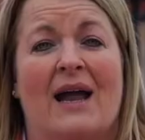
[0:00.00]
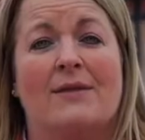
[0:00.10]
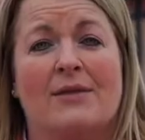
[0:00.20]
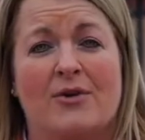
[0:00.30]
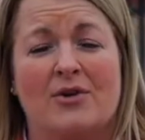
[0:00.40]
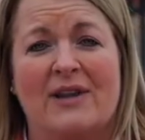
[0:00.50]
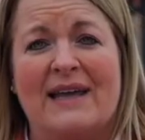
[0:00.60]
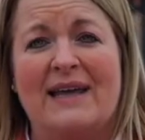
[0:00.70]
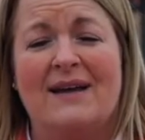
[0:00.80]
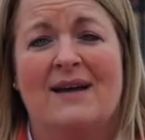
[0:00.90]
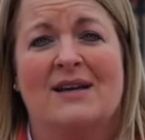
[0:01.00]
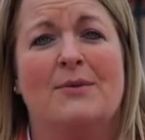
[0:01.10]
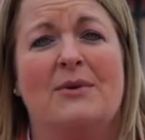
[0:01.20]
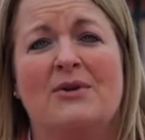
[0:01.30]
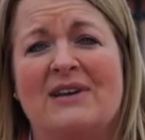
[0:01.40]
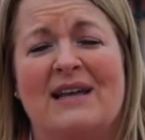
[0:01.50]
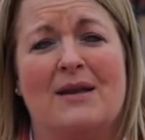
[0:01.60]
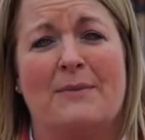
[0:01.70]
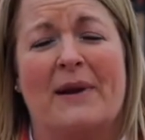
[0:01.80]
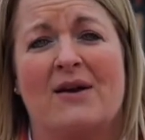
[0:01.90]
And thirdly, community
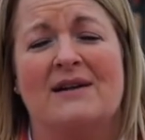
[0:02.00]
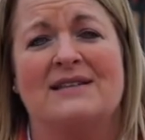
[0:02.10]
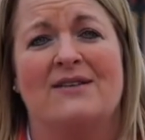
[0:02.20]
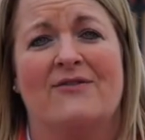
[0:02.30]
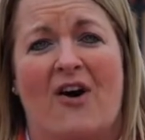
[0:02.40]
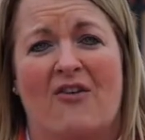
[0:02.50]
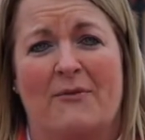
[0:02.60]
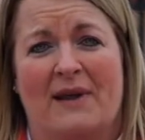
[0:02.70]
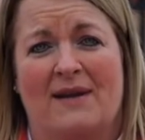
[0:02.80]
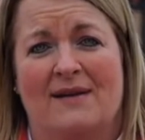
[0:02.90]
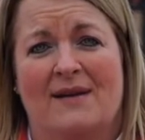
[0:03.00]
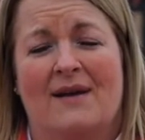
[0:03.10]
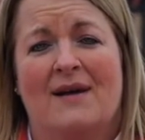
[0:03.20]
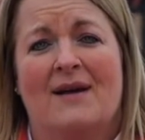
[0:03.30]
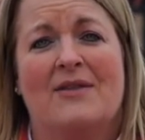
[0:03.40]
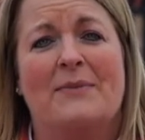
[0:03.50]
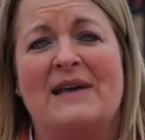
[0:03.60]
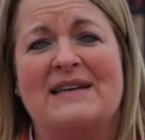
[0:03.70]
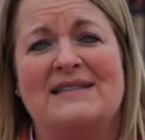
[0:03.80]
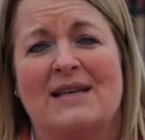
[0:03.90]
and parent involvement. The
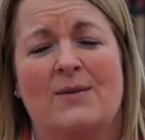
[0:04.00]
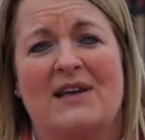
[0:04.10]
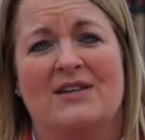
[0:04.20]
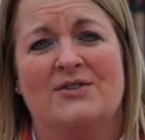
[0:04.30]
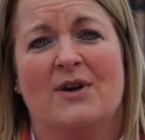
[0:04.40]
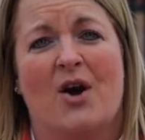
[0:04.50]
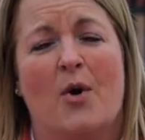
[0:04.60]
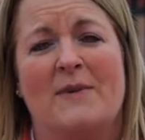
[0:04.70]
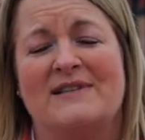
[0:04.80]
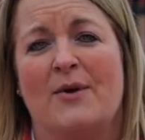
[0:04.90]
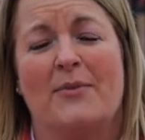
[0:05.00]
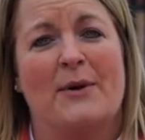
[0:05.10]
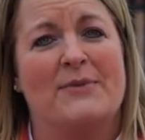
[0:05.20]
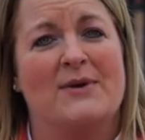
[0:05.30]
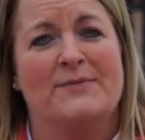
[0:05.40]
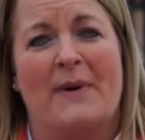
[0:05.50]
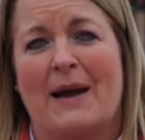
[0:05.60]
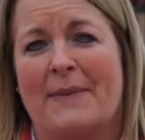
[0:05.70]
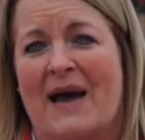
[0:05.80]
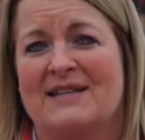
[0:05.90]
biggest thing we can do at home is open up those
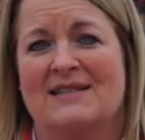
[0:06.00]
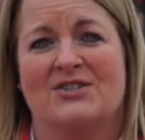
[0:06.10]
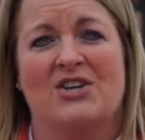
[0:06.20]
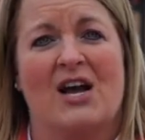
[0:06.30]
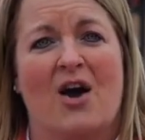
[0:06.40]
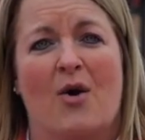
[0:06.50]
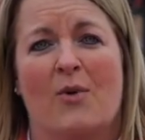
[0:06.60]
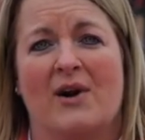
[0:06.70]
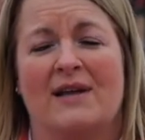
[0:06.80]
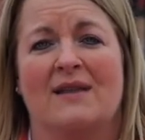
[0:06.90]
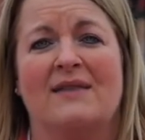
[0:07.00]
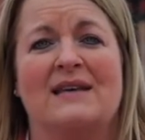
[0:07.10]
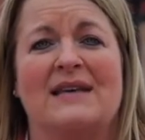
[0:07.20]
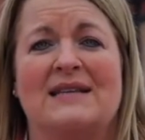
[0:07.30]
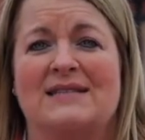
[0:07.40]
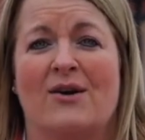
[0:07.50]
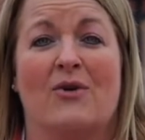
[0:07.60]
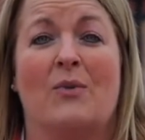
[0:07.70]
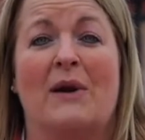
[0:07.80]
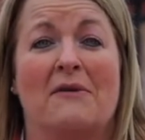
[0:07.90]
backpacks and check homework and let the kids know
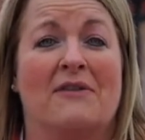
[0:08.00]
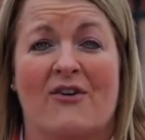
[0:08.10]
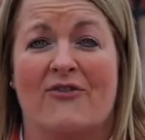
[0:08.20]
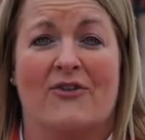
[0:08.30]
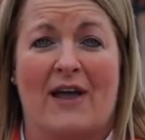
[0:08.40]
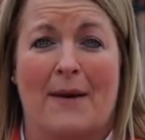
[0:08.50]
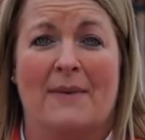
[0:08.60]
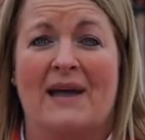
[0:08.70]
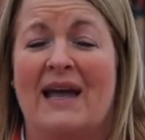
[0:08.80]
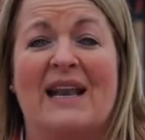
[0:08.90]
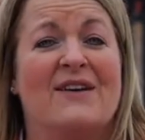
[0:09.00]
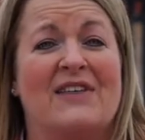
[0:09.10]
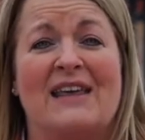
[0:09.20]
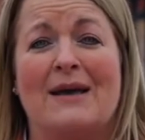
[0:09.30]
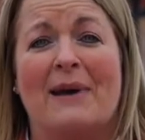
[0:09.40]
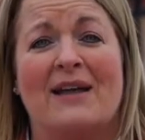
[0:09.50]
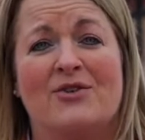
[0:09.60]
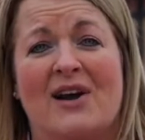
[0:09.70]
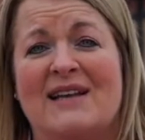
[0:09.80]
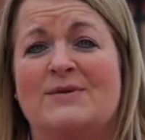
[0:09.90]
that we are there for them. And if they get
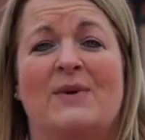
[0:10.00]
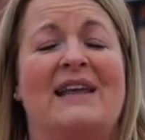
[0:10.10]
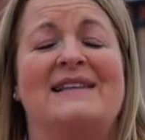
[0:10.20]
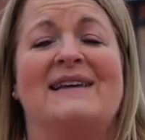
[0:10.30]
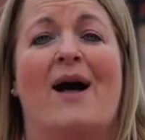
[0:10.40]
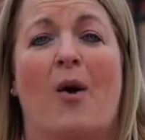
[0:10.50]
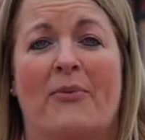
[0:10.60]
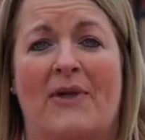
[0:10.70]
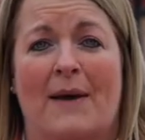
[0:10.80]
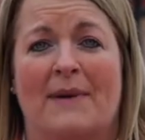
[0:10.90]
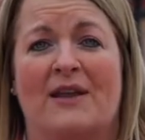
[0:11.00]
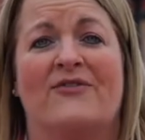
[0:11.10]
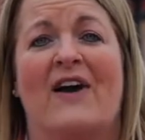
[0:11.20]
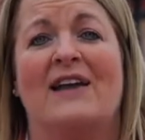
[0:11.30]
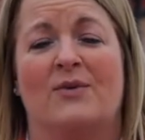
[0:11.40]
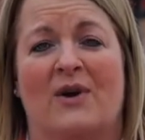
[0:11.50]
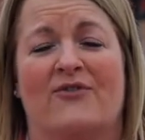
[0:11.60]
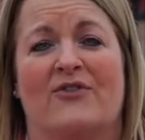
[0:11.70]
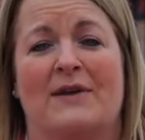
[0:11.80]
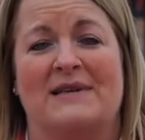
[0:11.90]
bad grades, we need to help them and find a
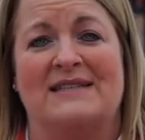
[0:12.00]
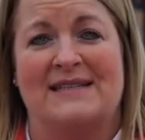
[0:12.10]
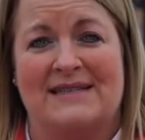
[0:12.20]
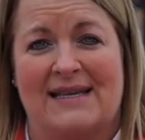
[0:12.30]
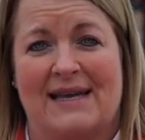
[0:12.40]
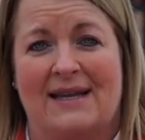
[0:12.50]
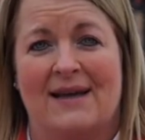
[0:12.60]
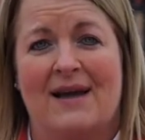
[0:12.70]
way for them to succeed.